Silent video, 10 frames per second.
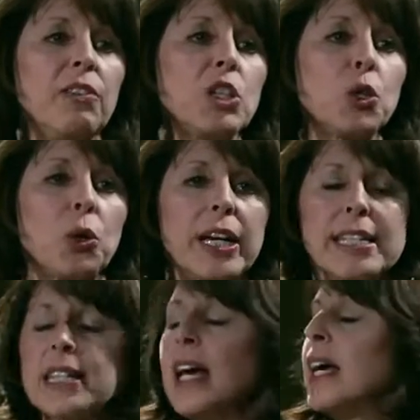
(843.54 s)

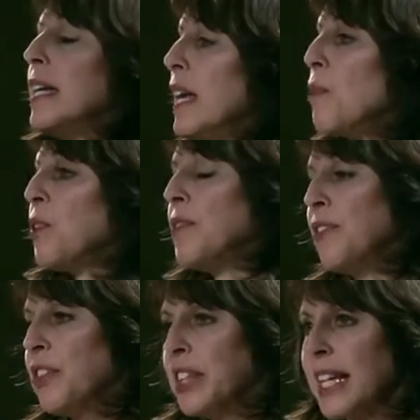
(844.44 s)
inventories, a number of
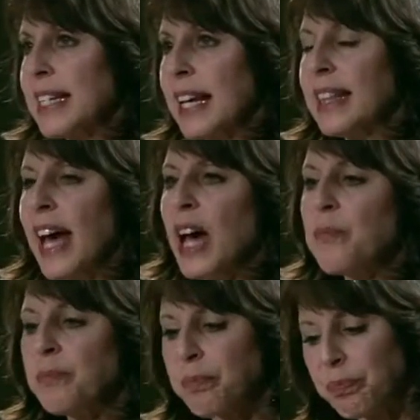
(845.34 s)
different things like that.
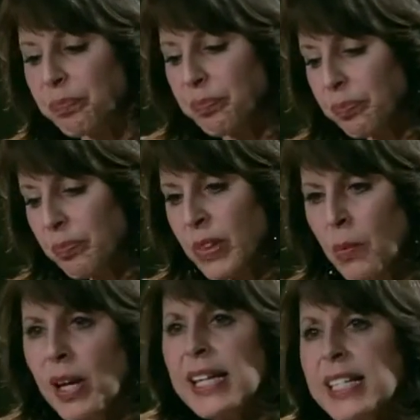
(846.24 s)

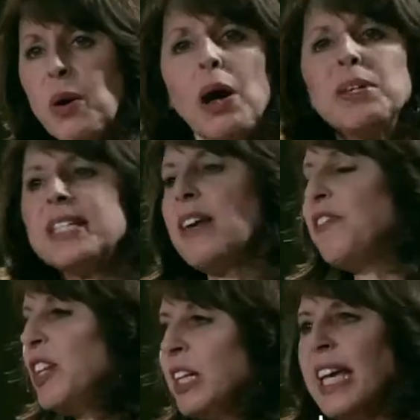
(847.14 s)
Well, and so I was
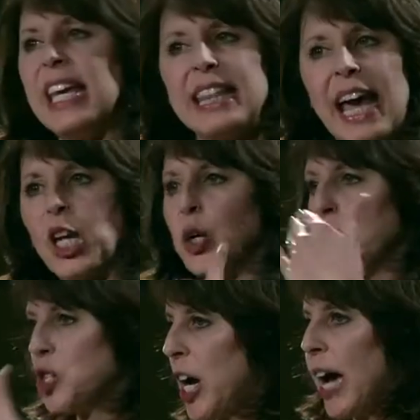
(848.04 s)
definitely in that
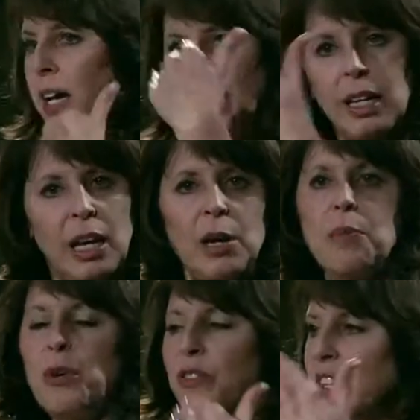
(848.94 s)
career track,
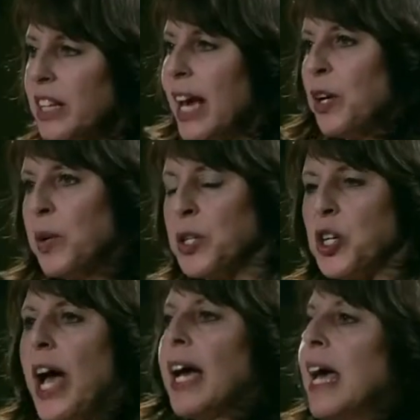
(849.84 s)
moving in that career
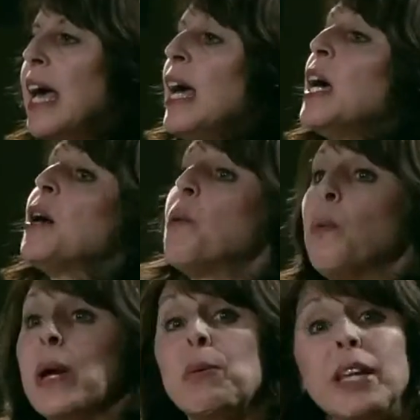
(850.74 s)
track.
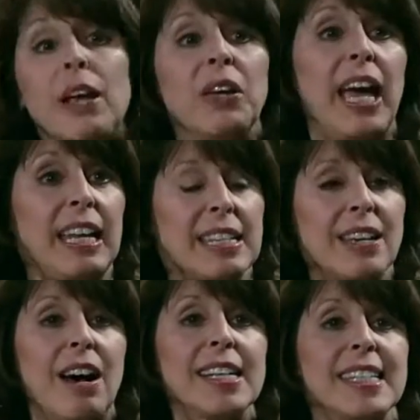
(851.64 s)
We relocated
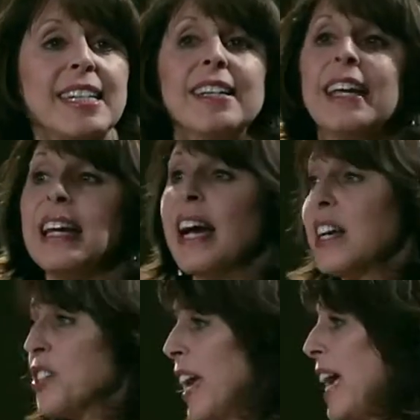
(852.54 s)
to Austin, and I
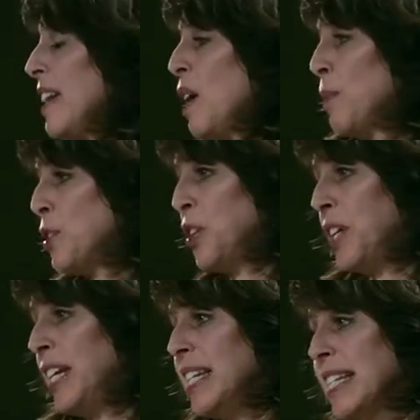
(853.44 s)
actually had an
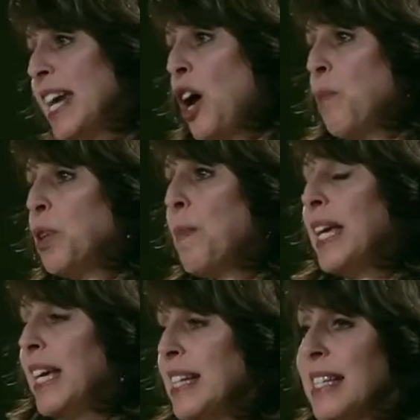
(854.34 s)
opportunity to stay home with
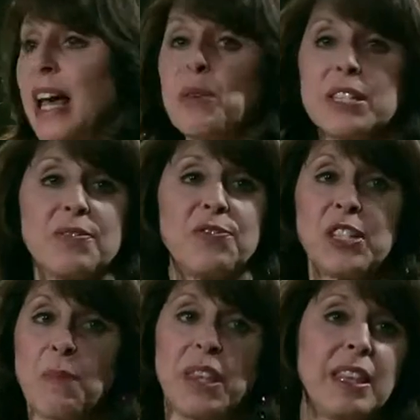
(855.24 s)
my kids, and that was
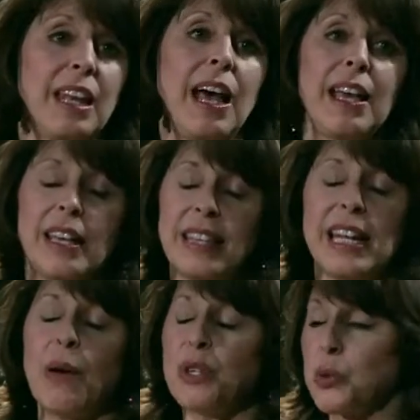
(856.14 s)
something that
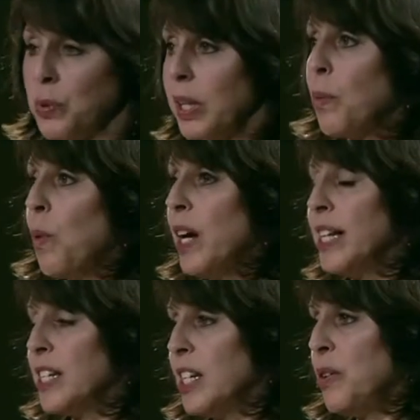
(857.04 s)
I was really
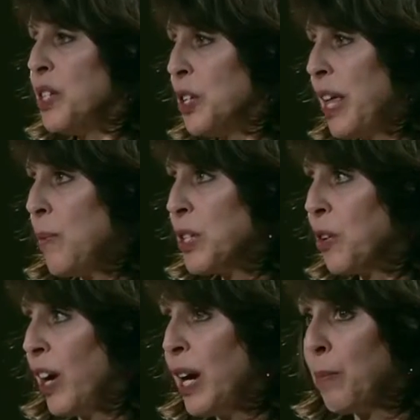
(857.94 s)
wanting to do, and so that was a
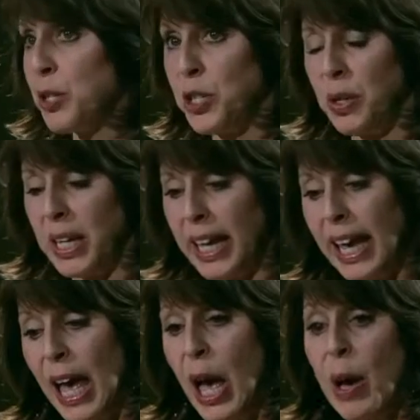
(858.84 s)
great opportunity.
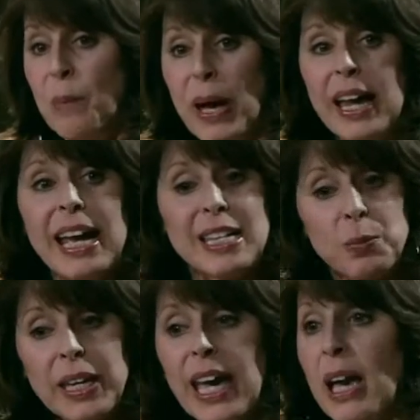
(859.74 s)
But as
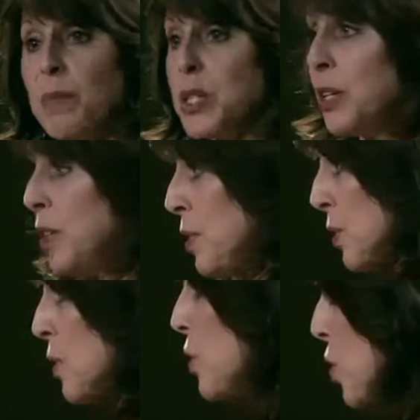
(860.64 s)
we came to
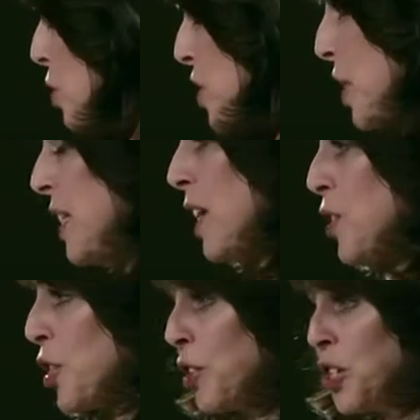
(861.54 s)
start to
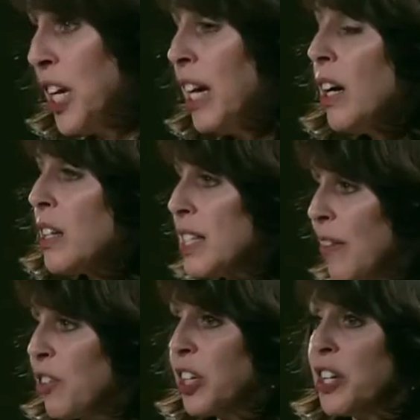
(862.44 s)
attend church here
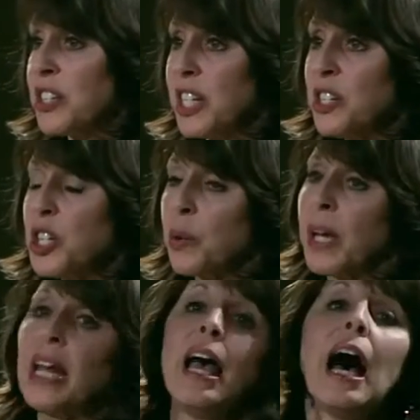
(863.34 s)
several years into
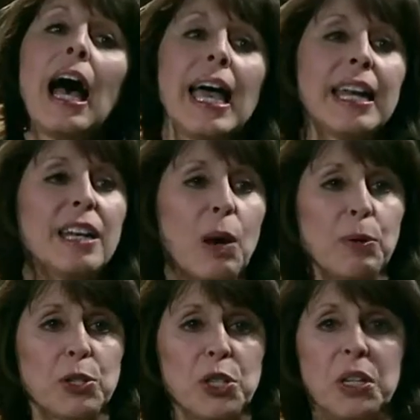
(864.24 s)
it, I had an
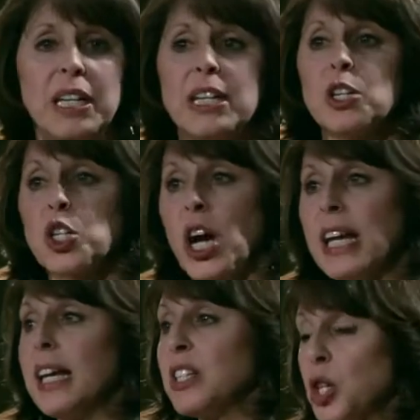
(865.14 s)
opportunity to
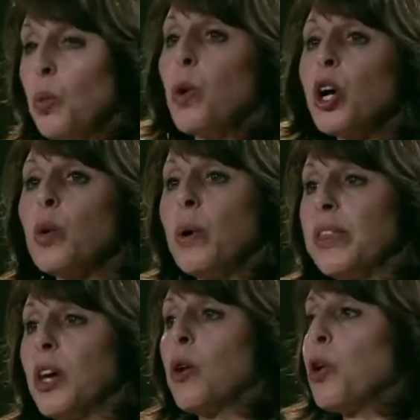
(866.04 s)
try to work
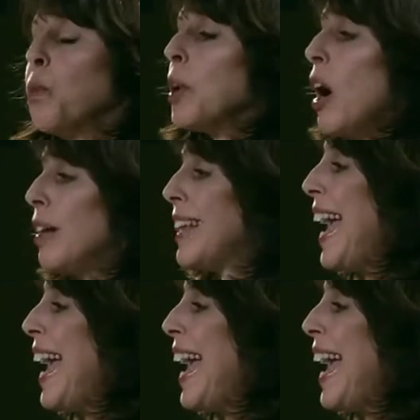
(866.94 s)
with a group called